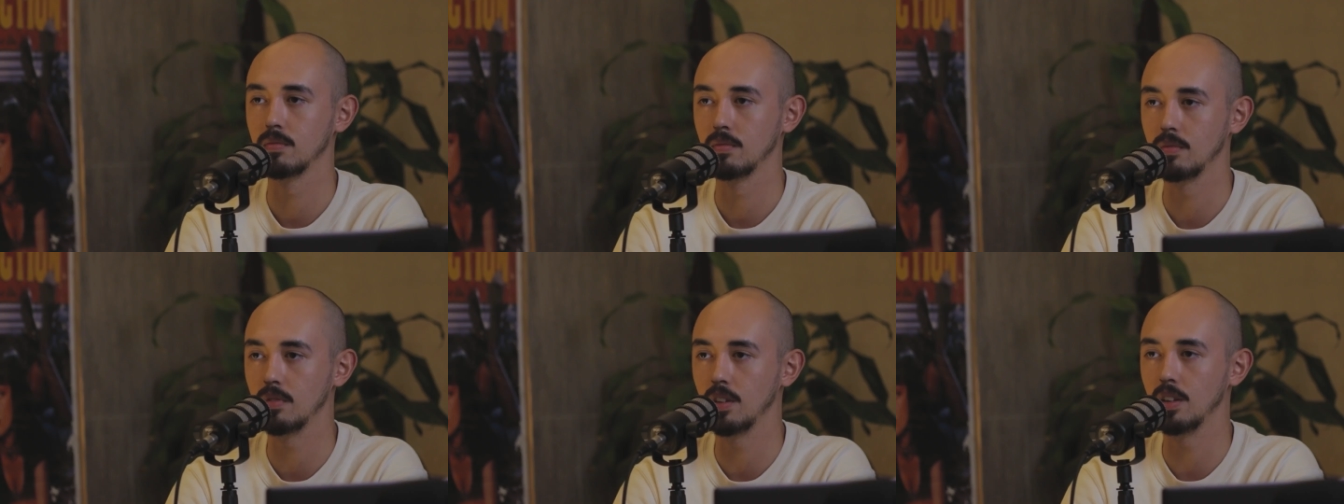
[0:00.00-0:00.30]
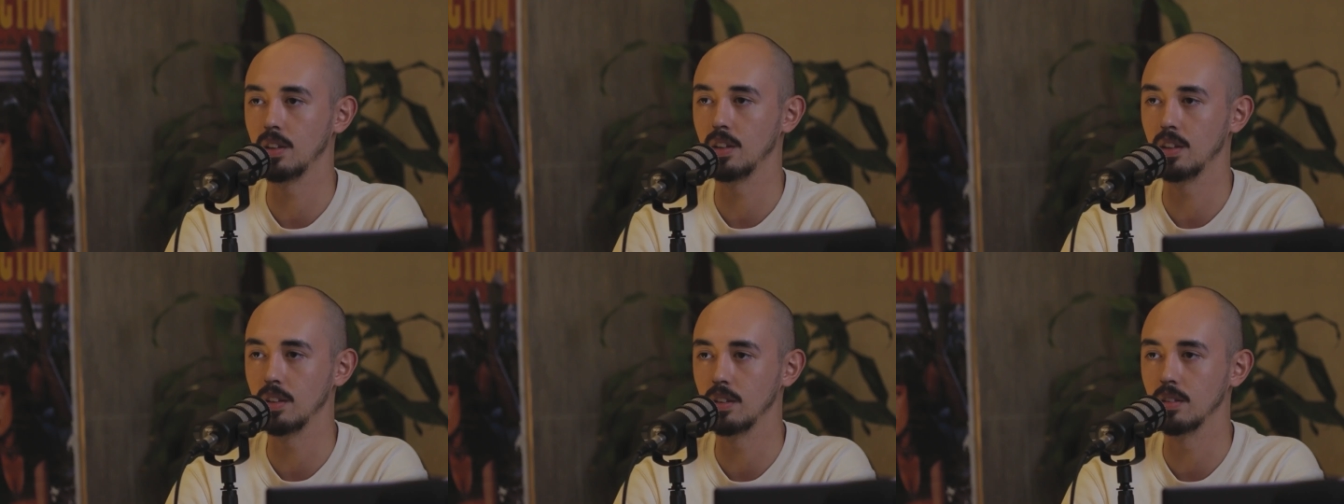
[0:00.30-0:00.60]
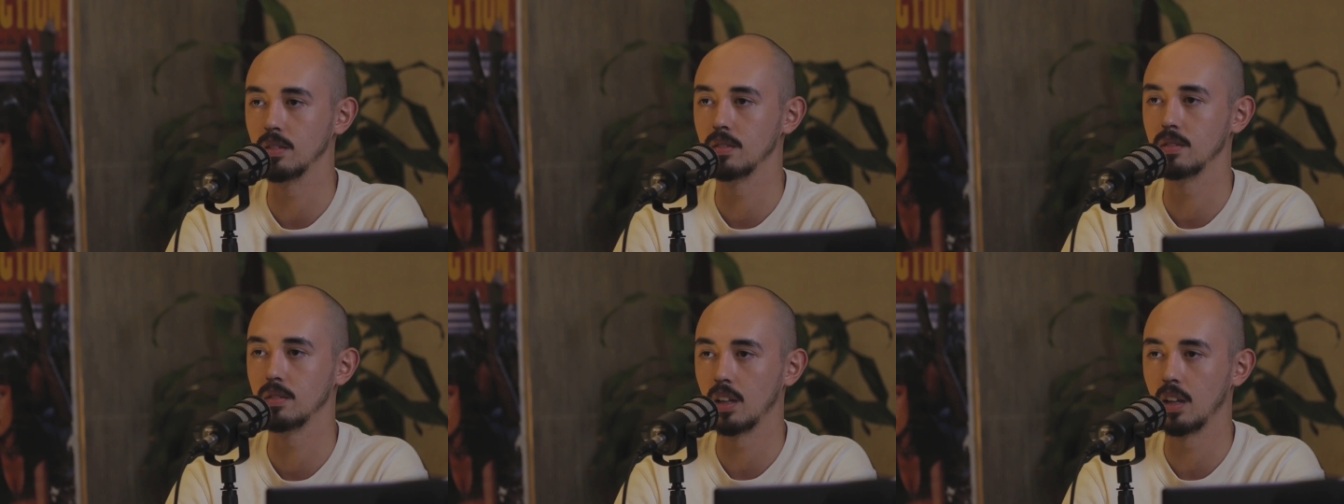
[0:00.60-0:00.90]
Yeah,
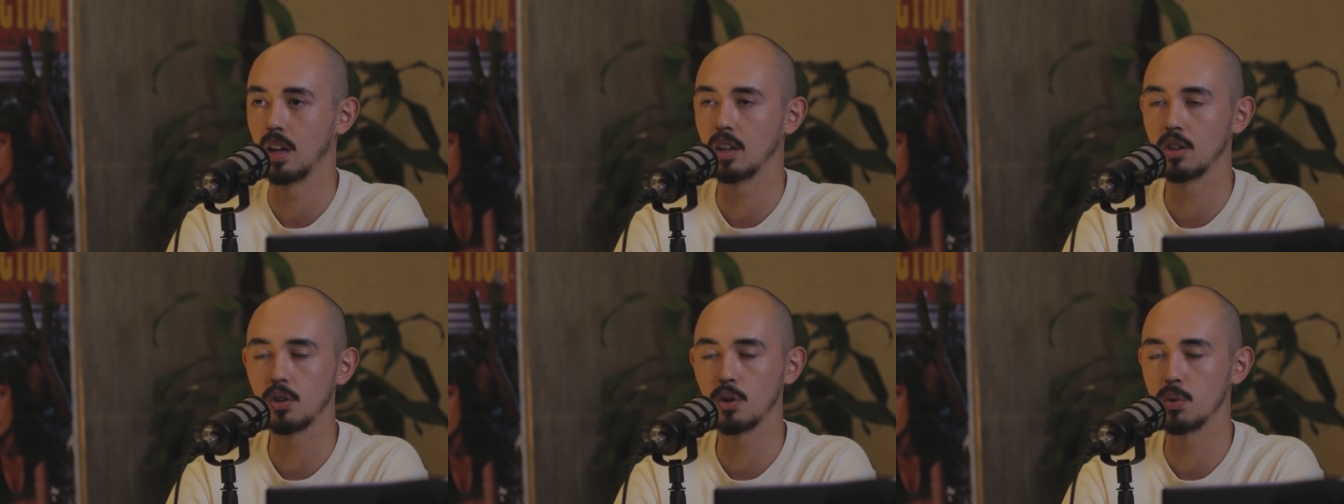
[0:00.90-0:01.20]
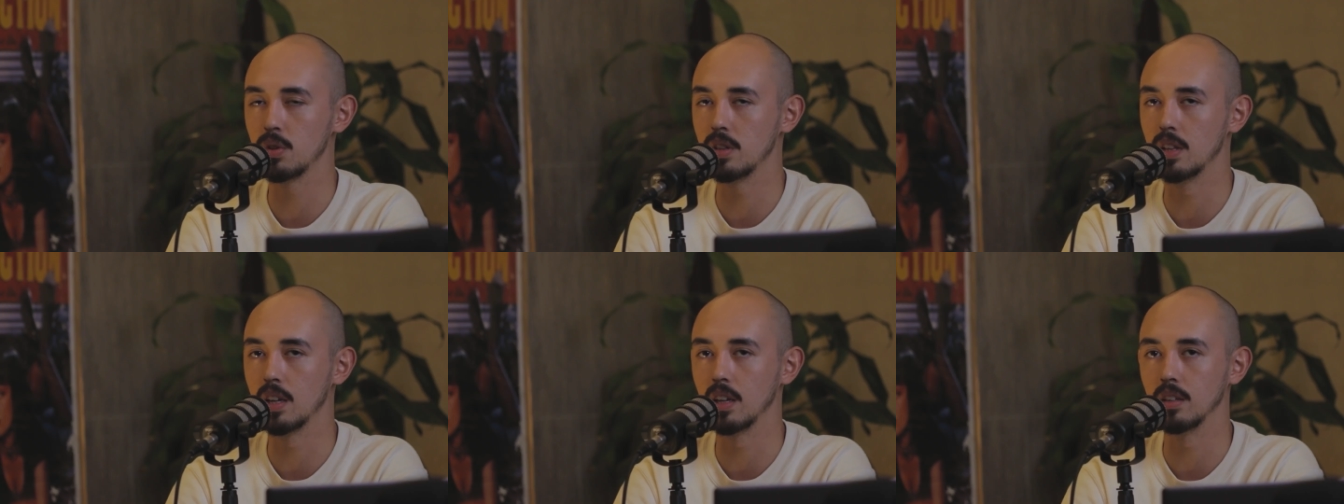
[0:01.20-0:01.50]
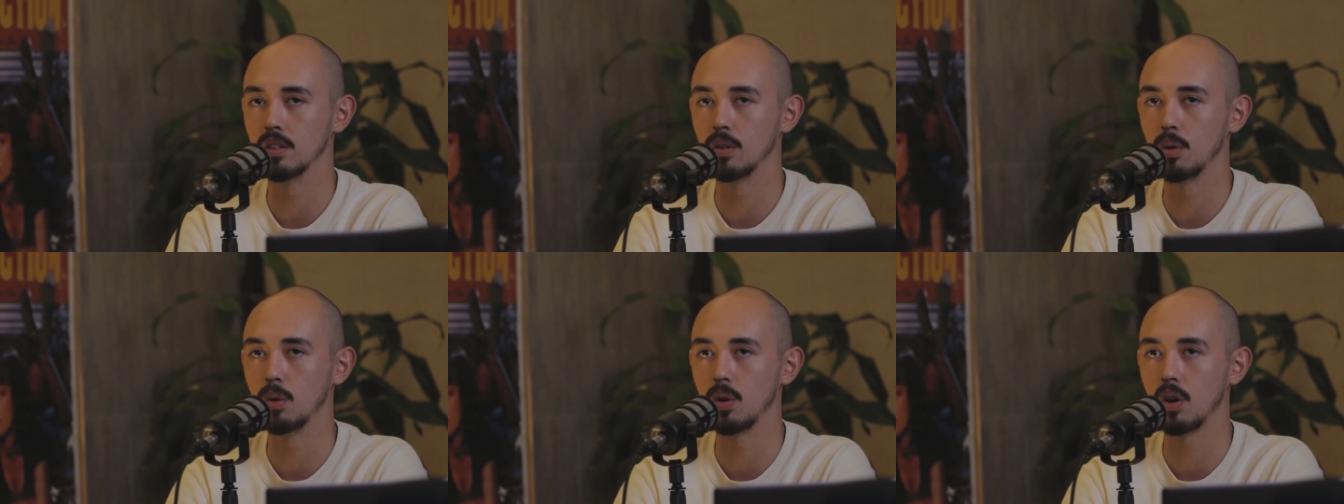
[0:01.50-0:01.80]
I agree with that
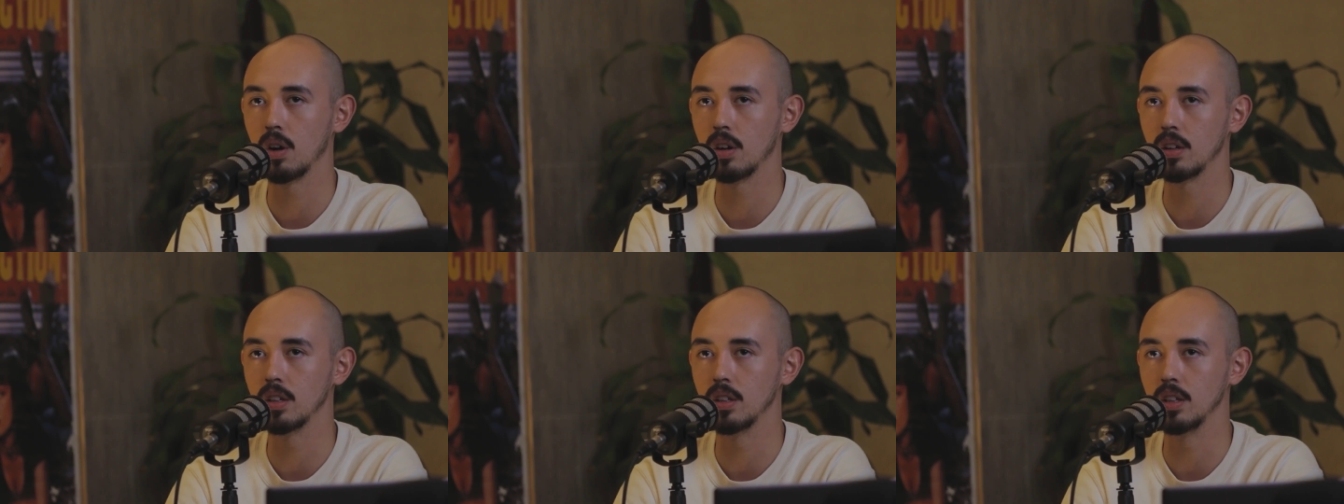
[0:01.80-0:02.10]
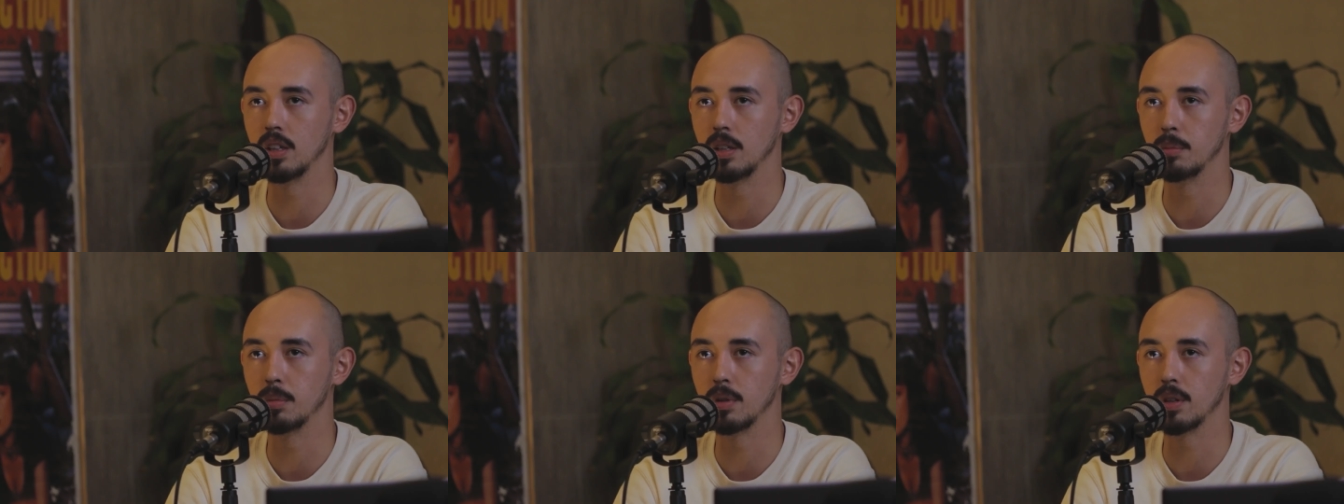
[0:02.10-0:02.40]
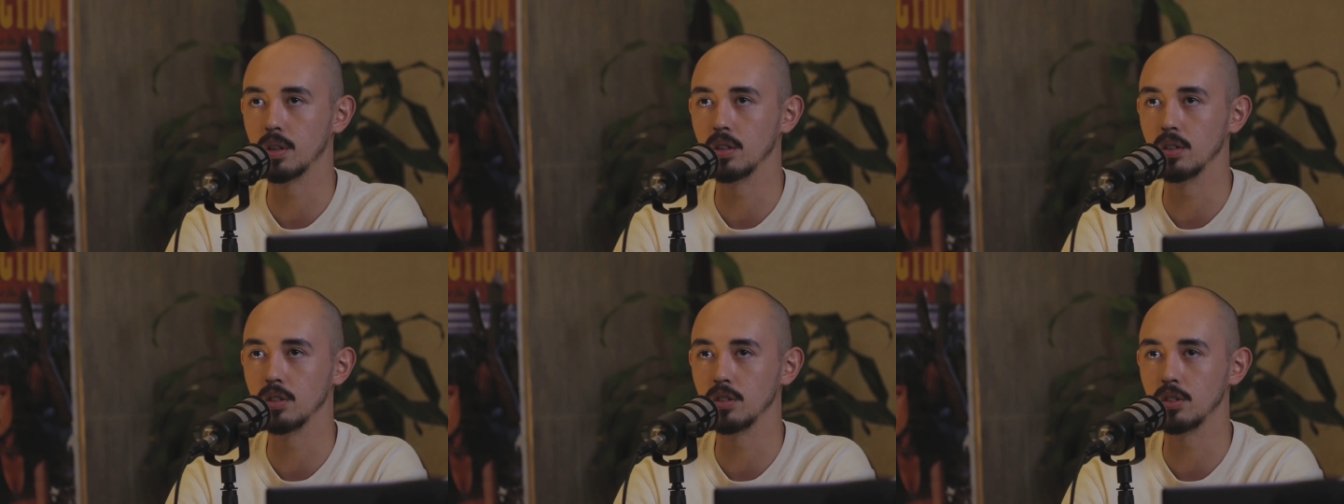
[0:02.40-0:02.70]
wholeheartedly
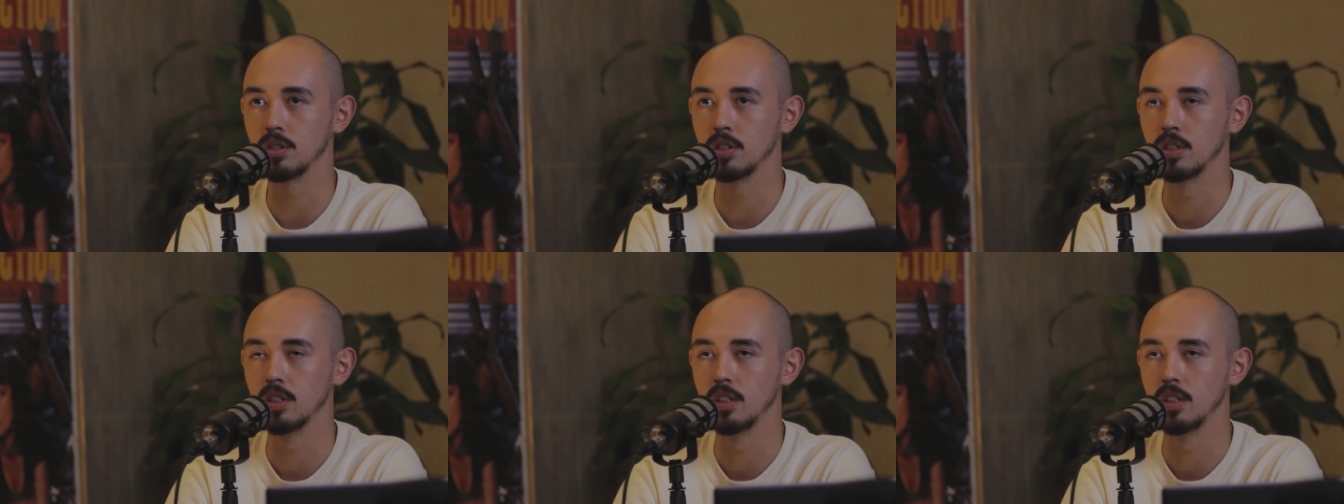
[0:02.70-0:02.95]
because,